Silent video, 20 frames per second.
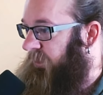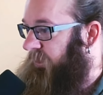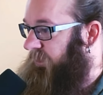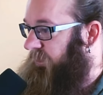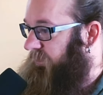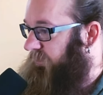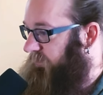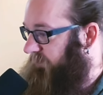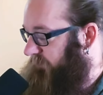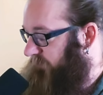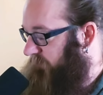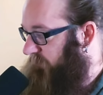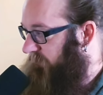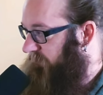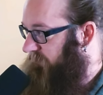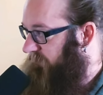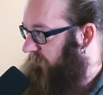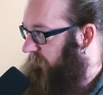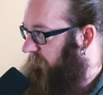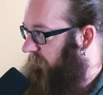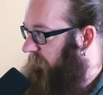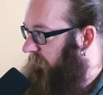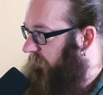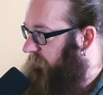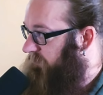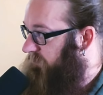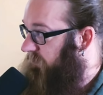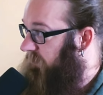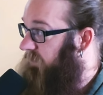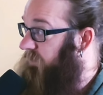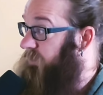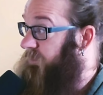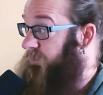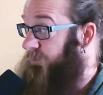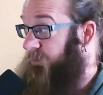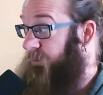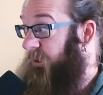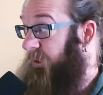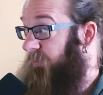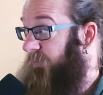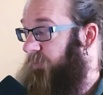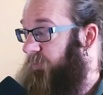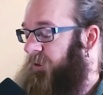Which one's the market structure shift?